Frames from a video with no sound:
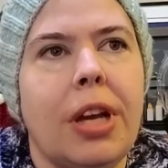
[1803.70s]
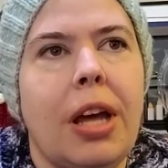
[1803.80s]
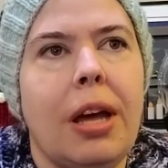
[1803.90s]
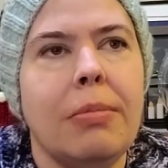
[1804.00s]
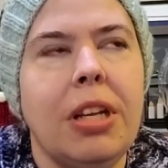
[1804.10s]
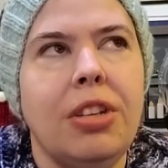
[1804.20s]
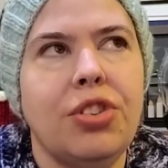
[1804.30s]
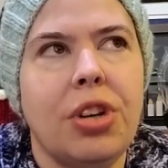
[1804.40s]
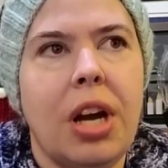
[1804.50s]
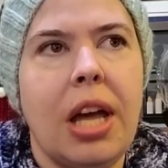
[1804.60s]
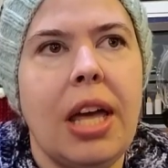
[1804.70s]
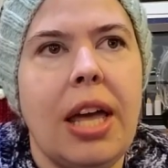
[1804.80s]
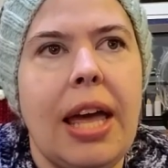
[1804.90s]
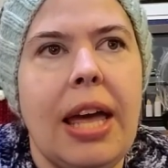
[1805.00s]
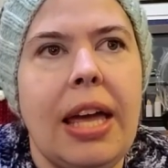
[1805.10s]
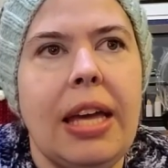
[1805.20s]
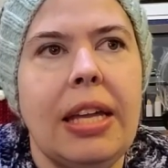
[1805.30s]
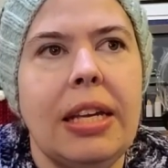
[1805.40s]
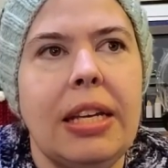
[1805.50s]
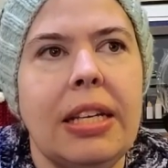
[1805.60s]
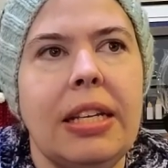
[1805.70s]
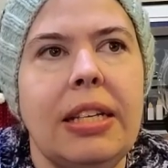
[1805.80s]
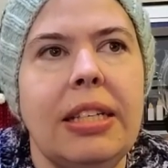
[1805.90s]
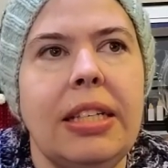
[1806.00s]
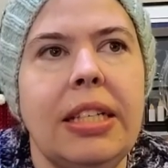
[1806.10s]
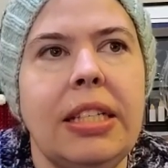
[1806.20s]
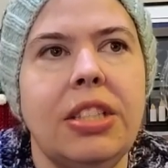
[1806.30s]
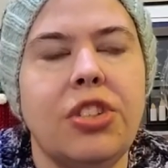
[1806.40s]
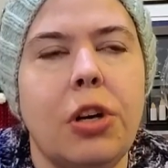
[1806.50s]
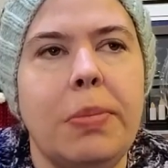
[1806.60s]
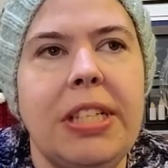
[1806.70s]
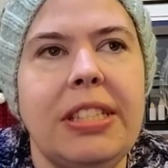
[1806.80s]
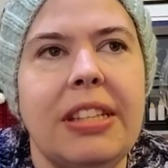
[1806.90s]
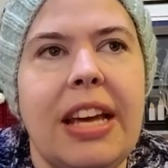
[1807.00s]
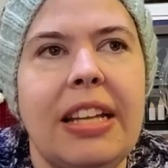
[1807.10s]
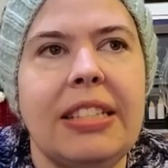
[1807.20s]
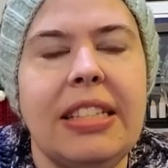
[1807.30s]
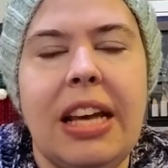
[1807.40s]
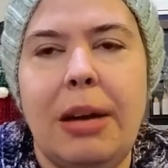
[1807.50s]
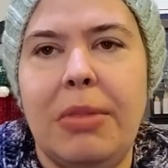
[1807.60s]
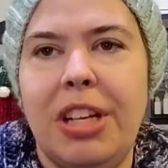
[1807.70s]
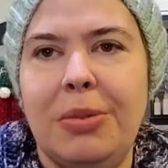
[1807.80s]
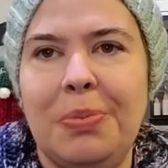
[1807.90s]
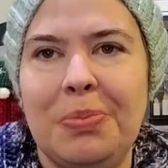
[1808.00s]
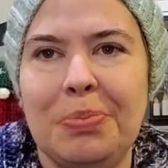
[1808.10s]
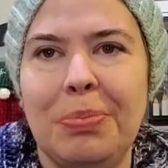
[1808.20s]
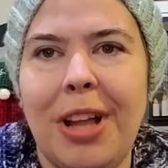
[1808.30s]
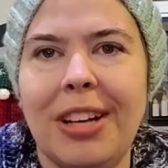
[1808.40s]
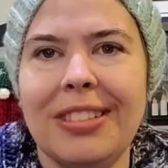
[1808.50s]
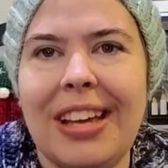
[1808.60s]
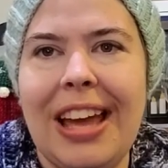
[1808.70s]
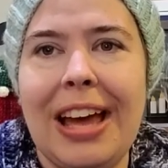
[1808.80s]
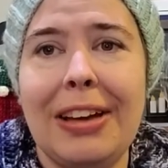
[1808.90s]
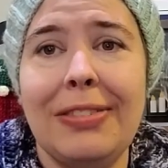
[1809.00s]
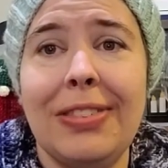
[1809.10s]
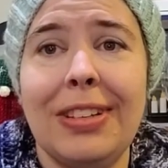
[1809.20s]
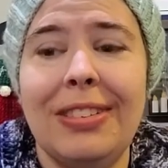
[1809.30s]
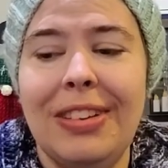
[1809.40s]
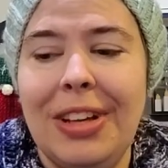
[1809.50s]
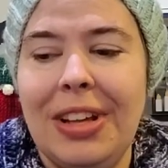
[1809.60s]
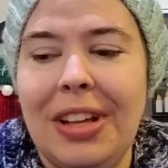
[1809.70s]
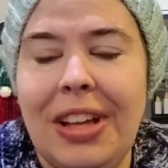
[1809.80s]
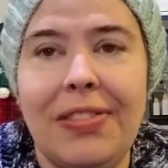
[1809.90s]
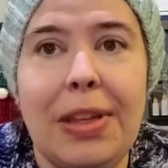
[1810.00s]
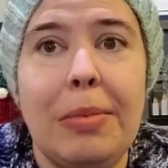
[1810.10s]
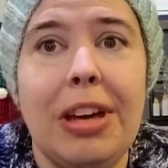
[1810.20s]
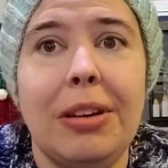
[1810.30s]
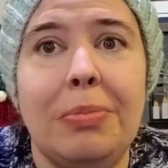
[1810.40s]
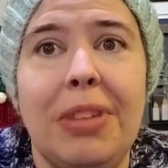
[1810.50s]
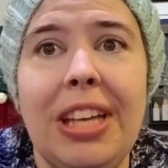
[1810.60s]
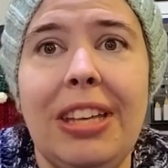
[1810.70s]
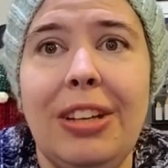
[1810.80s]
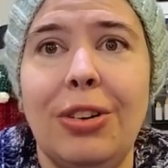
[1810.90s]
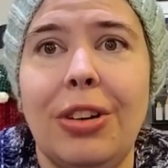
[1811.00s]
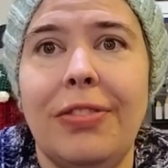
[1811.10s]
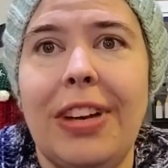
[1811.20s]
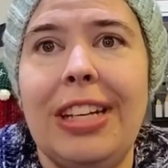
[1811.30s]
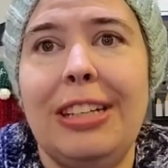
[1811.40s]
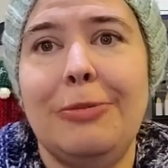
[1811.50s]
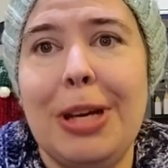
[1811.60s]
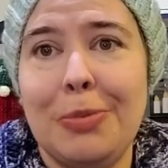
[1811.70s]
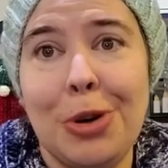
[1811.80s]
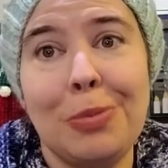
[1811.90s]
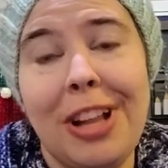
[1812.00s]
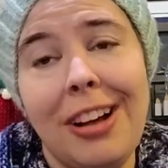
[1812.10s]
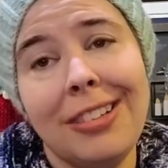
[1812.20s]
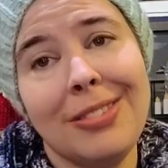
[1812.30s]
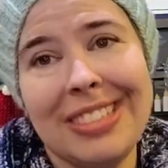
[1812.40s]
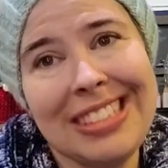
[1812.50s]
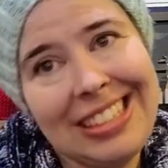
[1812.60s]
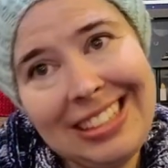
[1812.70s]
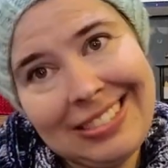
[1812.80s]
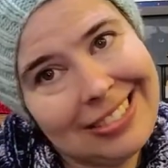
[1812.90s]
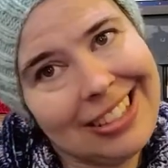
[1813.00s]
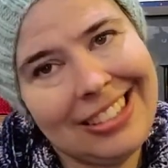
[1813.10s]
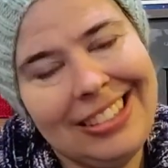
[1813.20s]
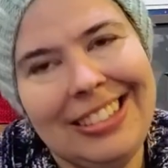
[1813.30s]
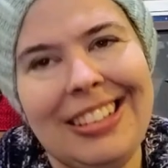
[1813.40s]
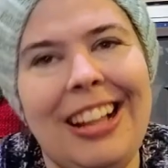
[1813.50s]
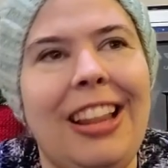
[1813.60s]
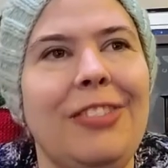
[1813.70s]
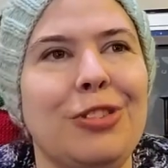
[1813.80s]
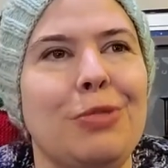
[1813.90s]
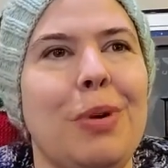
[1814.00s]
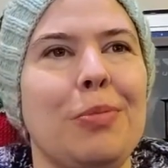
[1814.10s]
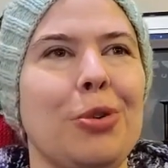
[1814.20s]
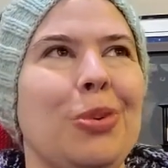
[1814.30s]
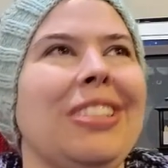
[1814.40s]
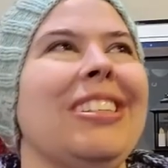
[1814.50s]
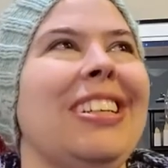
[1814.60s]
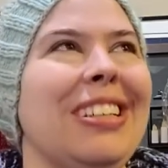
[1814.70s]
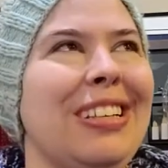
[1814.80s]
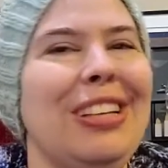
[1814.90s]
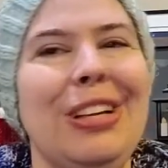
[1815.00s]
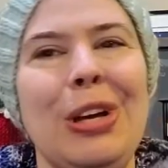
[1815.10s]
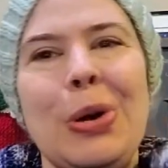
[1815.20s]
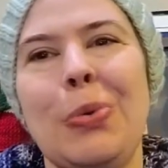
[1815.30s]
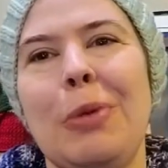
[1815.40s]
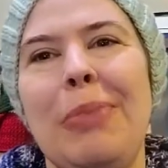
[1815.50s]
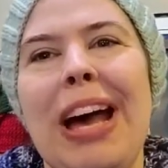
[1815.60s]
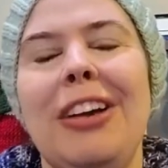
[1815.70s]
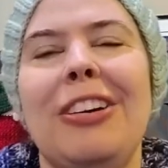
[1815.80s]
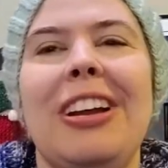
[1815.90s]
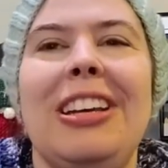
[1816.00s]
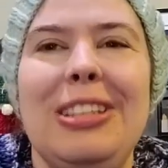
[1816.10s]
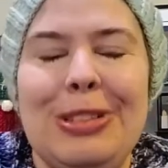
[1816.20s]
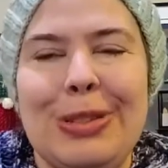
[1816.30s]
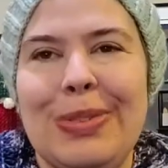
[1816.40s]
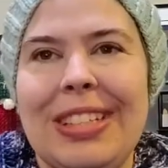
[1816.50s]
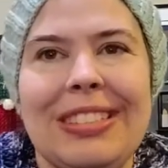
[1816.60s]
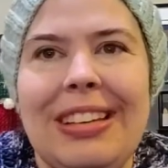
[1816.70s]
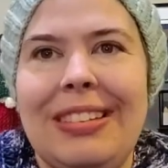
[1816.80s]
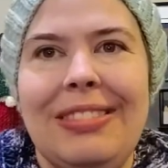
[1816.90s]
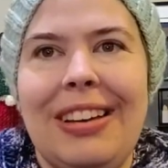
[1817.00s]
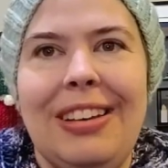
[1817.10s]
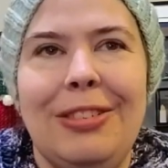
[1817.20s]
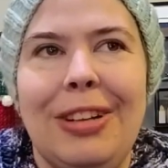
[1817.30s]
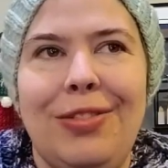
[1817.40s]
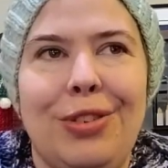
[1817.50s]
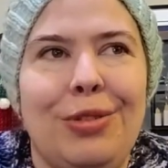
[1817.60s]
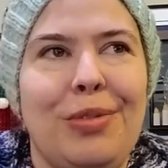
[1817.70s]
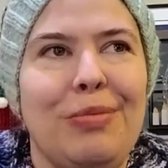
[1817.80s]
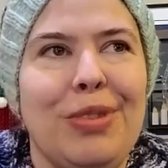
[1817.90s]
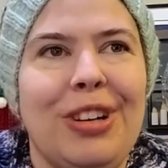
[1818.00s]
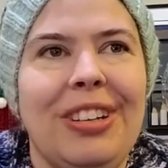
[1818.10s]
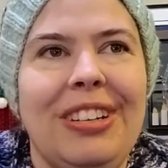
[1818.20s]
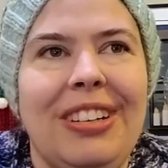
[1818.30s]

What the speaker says: I'm gonna try and start piecing that, see how many blocks I have and if they make a blanket or if I need to make more blocks. We'll see. I'll have to remember what pattern I used because I don't even remember.